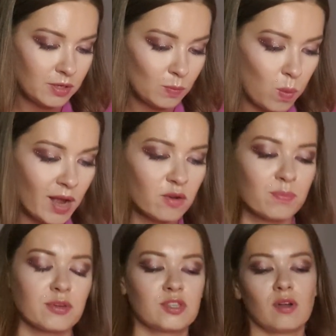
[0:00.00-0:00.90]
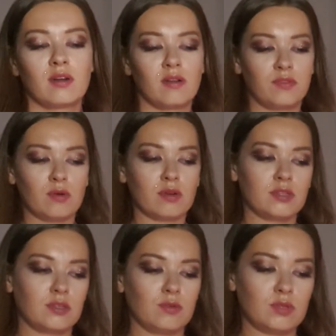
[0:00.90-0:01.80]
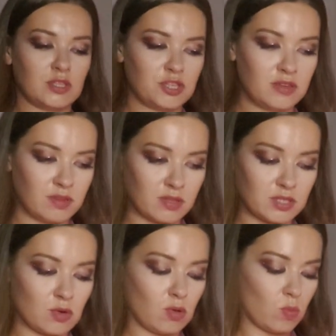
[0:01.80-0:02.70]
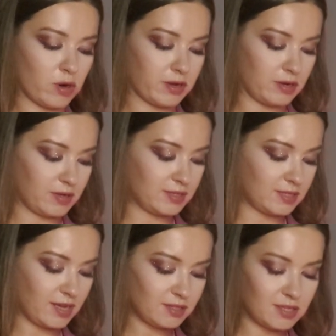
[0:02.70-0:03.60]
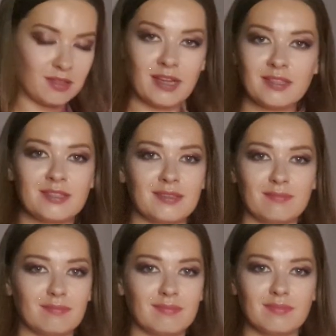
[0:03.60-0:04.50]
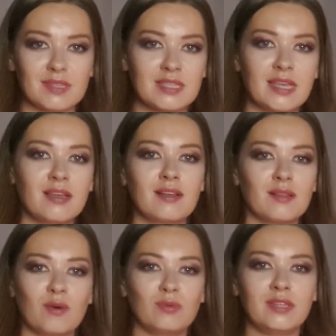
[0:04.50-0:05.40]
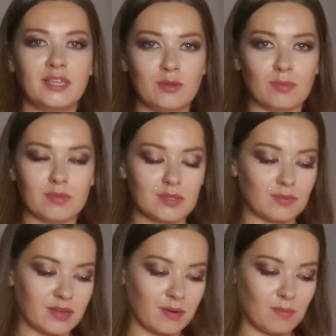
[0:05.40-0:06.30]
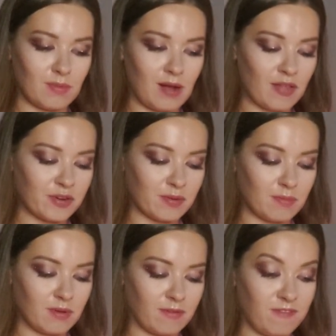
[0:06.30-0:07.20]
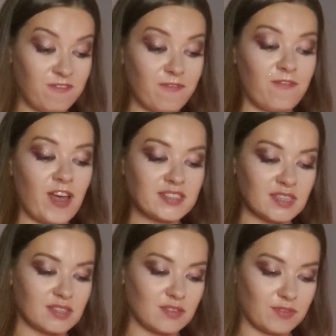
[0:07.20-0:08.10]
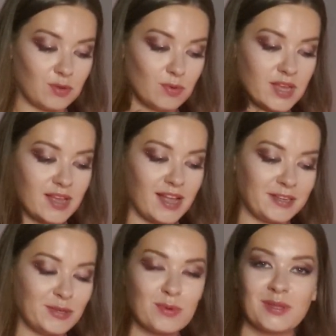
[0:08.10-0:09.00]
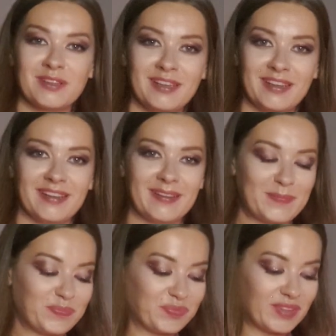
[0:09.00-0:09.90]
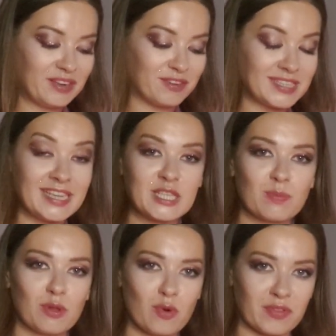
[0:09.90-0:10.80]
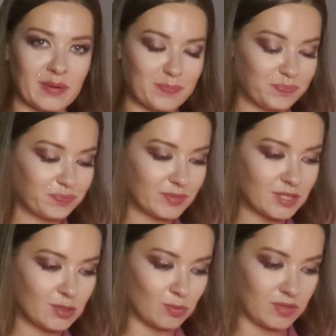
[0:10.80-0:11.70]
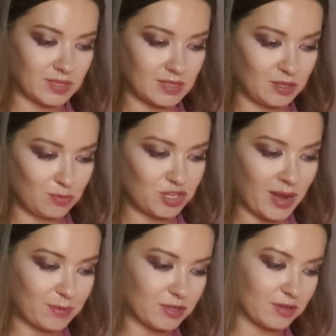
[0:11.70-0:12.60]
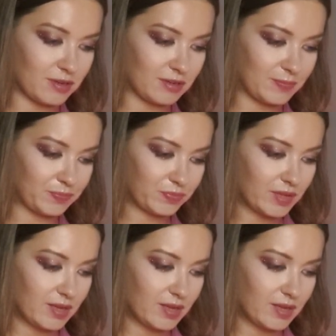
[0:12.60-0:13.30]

one persona of yours who's achieving this goal, working it, it's not single only you. So there are other facets of you, and you will explore them soon. This new chapter